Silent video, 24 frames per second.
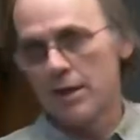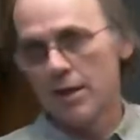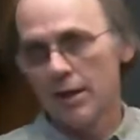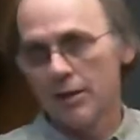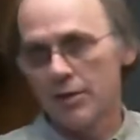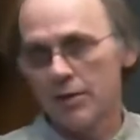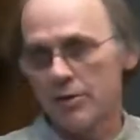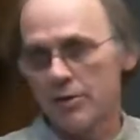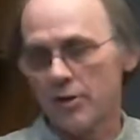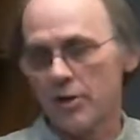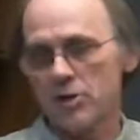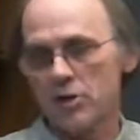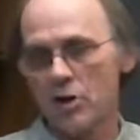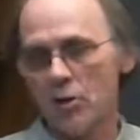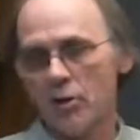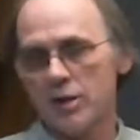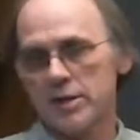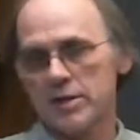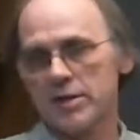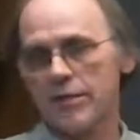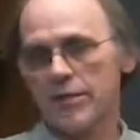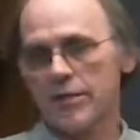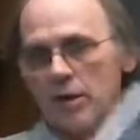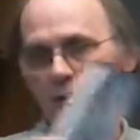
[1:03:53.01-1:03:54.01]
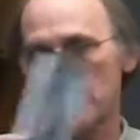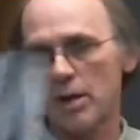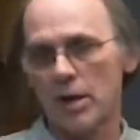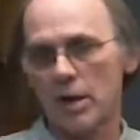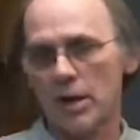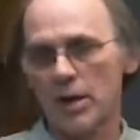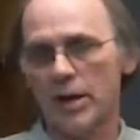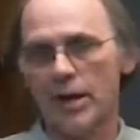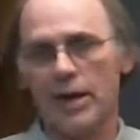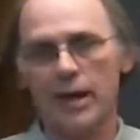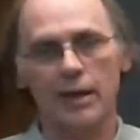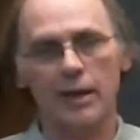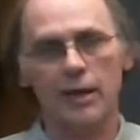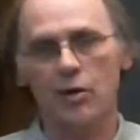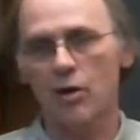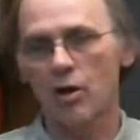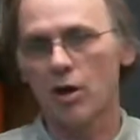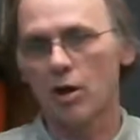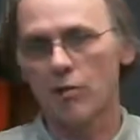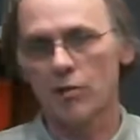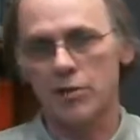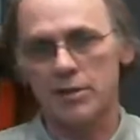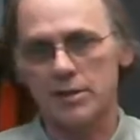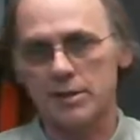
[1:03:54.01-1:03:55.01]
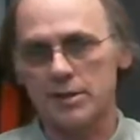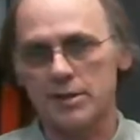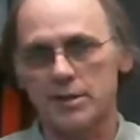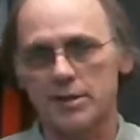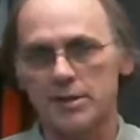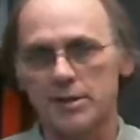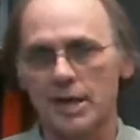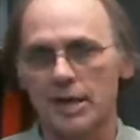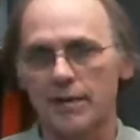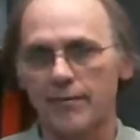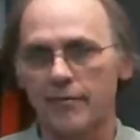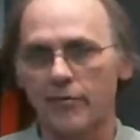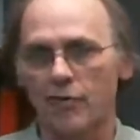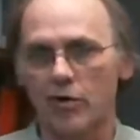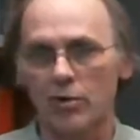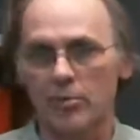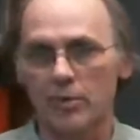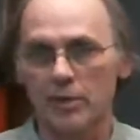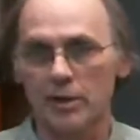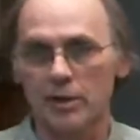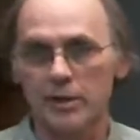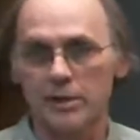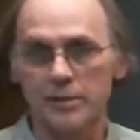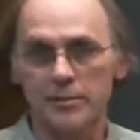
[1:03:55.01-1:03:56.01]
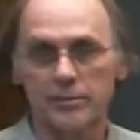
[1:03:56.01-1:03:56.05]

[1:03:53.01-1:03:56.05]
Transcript: there's always a fermionic analog, which is the same formula.